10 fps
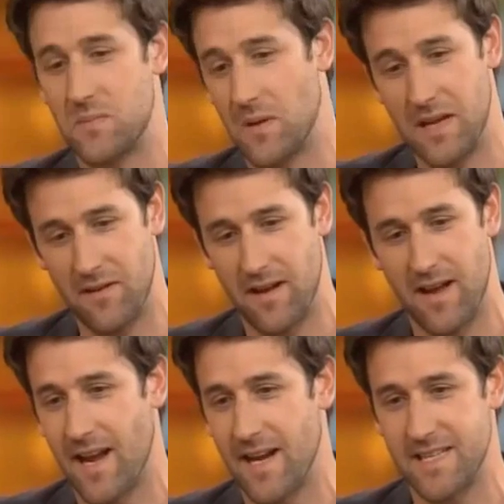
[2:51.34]
believe it,
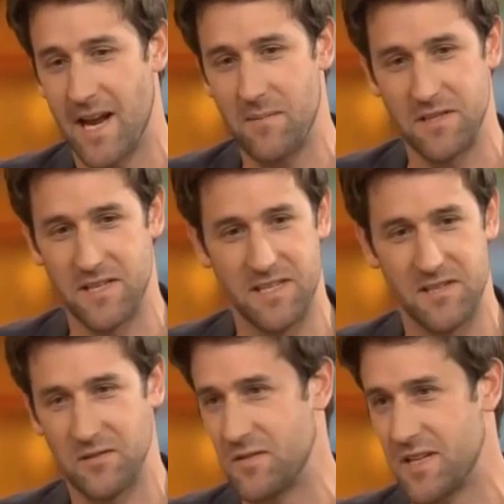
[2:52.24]
it actually happened. It's just a
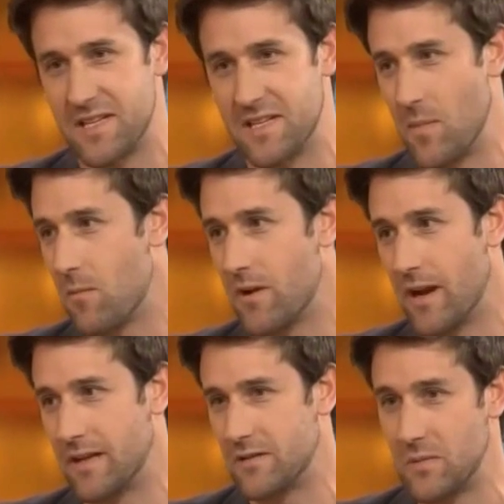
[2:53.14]
sort of distant memory mm, now.
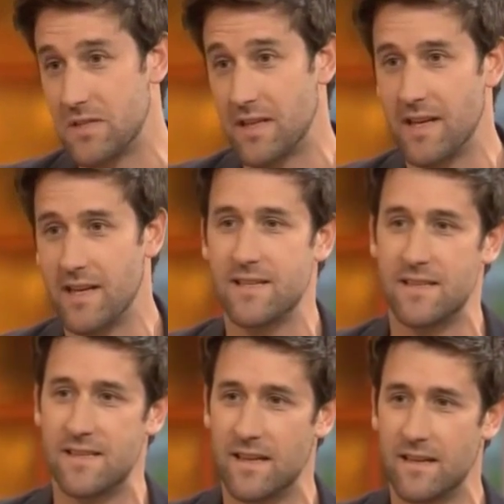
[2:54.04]
It's almost sure. a year
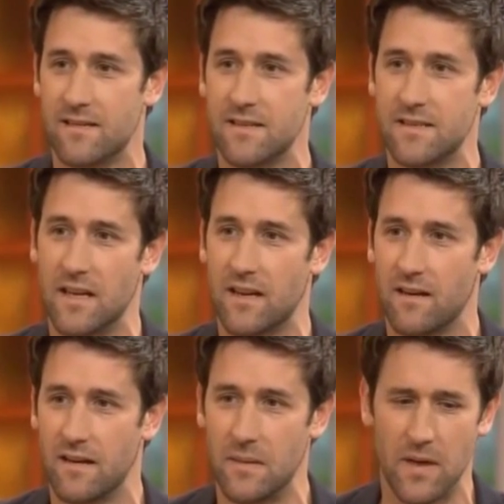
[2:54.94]
since it since it
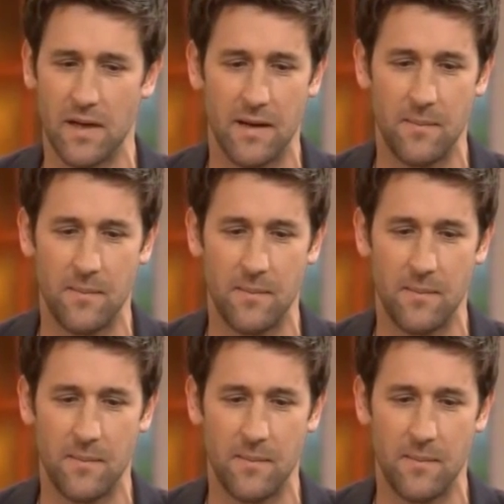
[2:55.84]
occurred. But, Look um,